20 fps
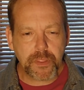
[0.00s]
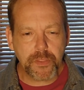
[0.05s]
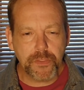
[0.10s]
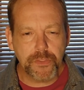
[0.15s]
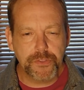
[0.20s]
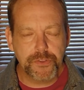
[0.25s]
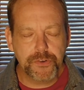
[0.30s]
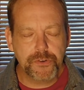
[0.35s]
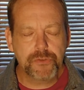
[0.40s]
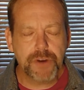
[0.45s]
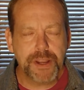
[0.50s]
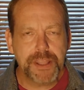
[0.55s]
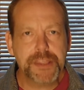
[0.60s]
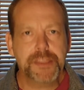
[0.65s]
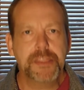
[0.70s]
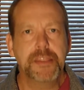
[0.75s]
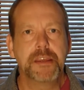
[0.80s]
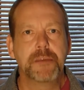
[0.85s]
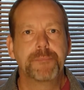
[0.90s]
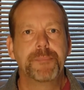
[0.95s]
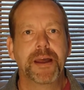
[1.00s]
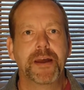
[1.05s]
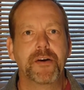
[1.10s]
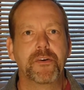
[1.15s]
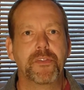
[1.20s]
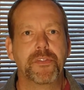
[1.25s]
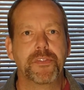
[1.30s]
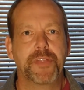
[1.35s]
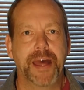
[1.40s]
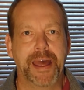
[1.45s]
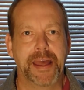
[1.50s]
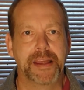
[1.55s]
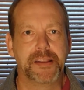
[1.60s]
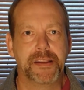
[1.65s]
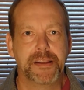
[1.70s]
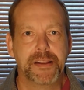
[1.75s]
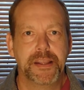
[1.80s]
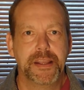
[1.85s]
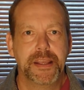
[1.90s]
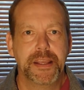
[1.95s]
The great thing about that
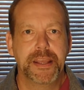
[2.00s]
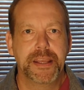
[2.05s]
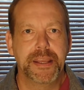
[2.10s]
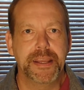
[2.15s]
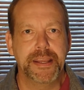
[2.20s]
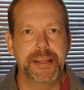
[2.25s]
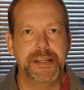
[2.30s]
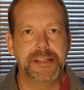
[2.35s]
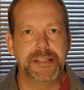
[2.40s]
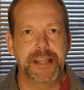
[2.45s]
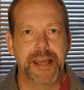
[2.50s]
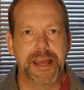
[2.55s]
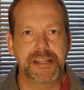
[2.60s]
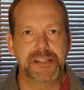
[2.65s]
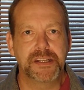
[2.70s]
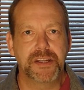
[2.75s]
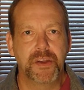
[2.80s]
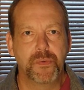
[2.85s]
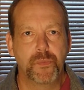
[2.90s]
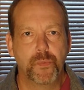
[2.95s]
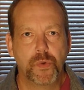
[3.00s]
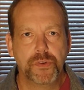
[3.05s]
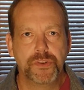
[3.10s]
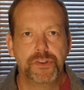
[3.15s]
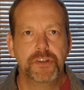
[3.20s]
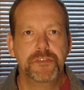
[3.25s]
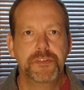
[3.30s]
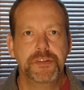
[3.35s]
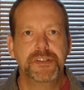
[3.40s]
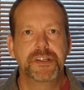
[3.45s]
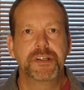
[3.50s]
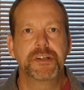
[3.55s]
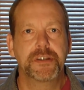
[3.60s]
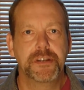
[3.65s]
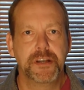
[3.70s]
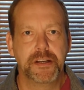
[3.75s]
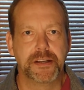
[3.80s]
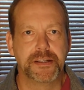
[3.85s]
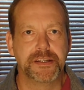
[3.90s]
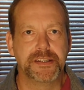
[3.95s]
is that once you've
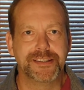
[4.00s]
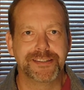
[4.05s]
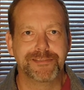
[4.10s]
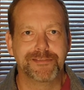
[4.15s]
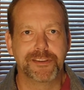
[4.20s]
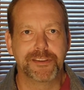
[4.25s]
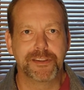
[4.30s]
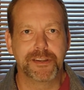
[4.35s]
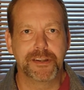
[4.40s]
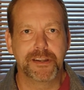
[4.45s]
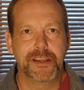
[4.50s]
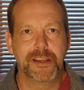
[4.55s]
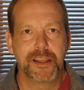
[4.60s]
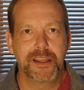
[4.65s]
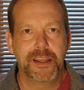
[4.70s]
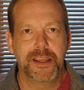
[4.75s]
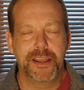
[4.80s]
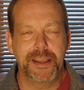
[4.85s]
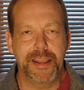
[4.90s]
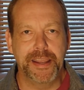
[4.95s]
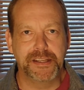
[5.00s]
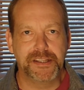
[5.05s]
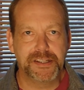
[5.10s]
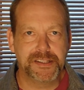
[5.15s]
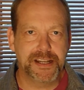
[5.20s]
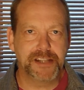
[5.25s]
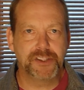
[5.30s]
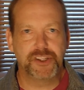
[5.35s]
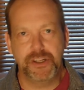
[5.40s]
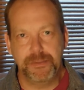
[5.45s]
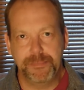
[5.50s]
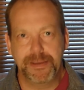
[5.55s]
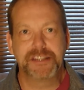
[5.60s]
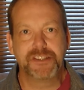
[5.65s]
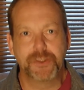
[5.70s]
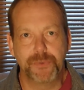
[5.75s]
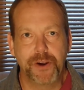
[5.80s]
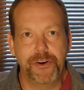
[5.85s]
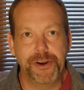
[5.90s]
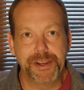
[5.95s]
internalized something, it doesn't actually
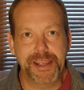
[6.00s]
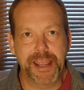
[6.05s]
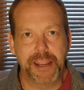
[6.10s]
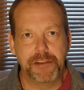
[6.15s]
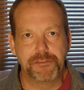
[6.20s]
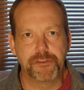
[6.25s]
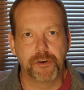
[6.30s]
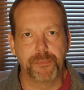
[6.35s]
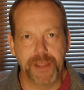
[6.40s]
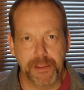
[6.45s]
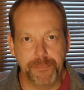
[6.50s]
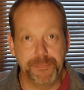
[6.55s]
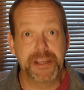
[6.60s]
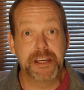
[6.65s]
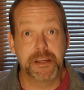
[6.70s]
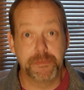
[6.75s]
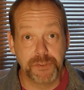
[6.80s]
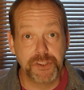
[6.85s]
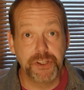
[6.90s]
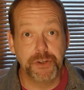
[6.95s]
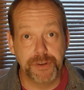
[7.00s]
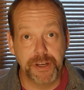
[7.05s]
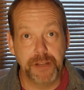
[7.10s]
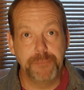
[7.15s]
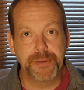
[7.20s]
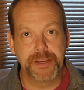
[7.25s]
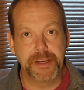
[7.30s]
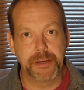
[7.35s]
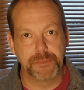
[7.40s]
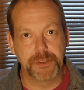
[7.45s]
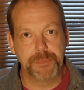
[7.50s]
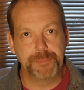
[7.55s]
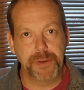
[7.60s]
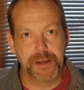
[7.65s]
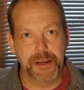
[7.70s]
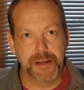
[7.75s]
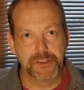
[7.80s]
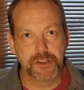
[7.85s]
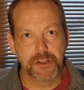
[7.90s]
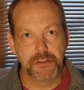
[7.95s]
matter where it came from. It becomes you and it becomes a
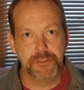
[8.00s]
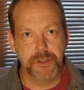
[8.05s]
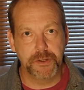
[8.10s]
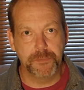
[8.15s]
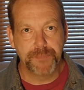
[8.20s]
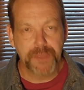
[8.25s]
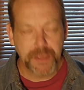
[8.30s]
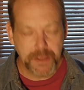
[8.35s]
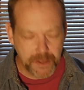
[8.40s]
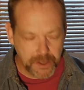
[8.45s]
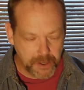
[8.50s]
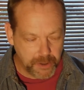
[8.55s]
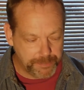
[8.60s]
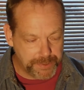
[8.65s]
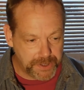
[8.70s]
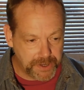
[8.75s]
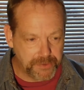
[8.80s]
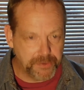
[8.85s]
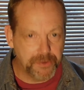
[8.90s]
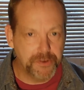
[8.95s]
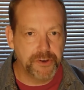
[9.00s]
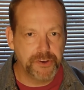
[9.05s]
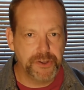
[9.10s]
part of you. But